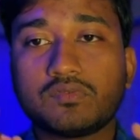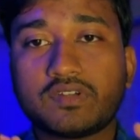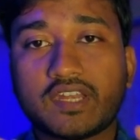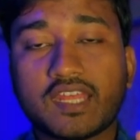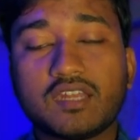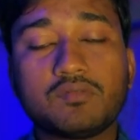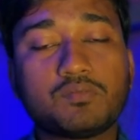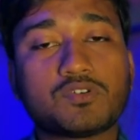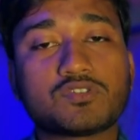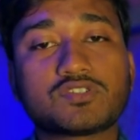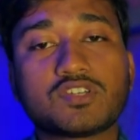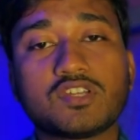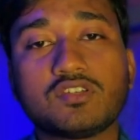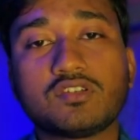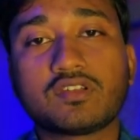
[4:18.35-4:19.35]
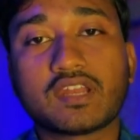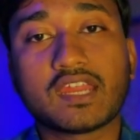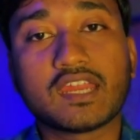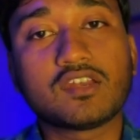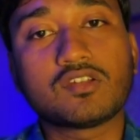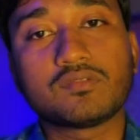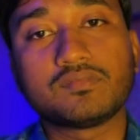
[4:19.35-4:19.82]
10 posterior
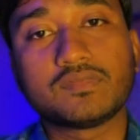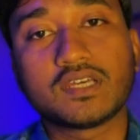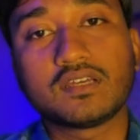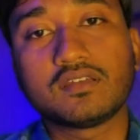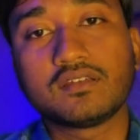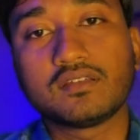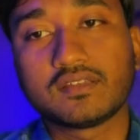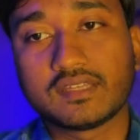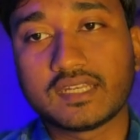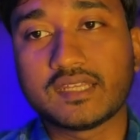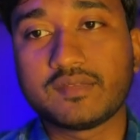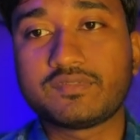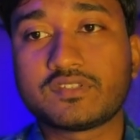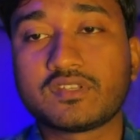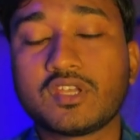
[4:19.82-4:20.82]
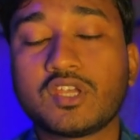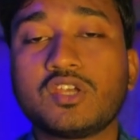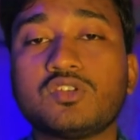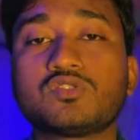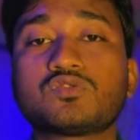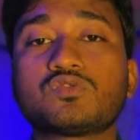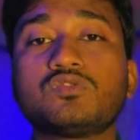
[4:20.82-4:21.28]
end of the ribs
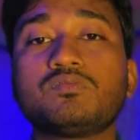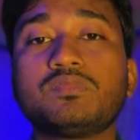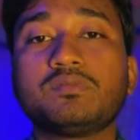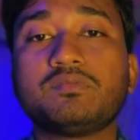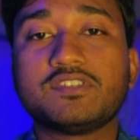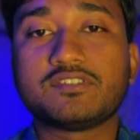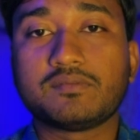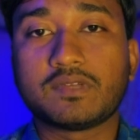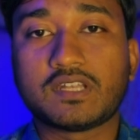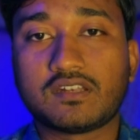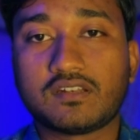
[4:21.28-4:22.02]
should be visible.